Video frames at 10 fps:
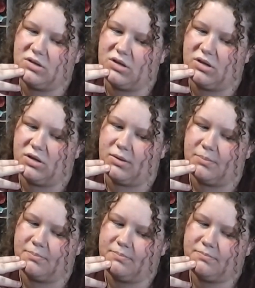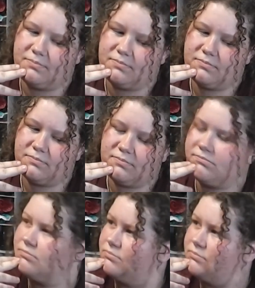I think
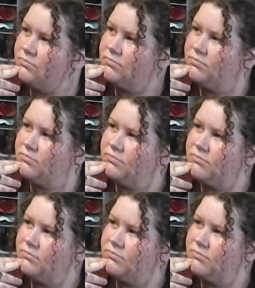that covers it.